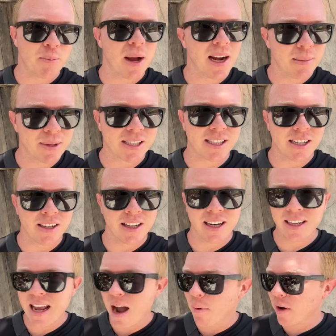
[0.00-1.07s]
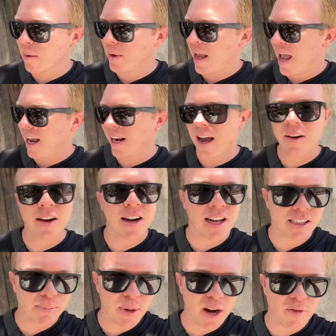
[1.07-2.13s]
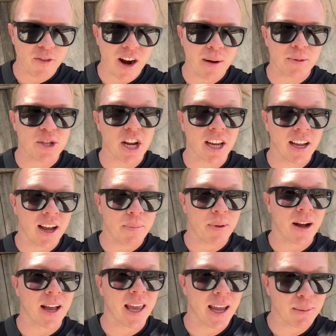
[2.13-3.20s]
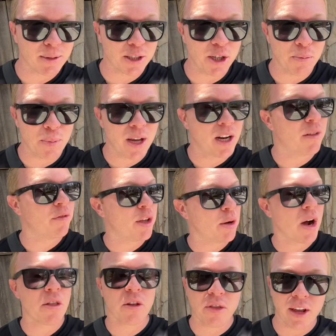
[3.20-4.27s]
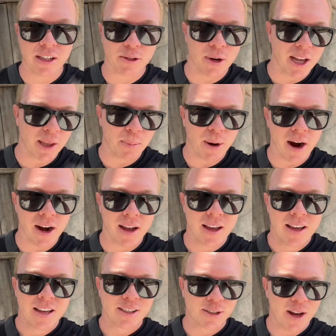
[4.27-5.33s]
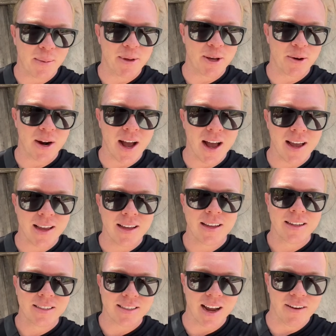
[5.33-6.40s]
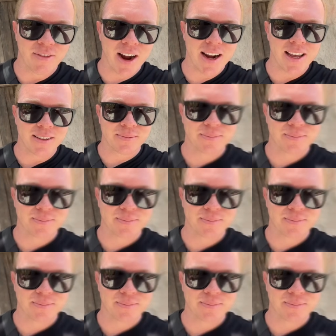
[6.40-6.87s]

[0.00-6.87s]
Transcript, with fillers: My name is Dylan and yeah, we're gonna be hanging out at Knott's Berry Farm, checking up on Camp Snoopy and a few other things around the park. So how about you and I dive right in.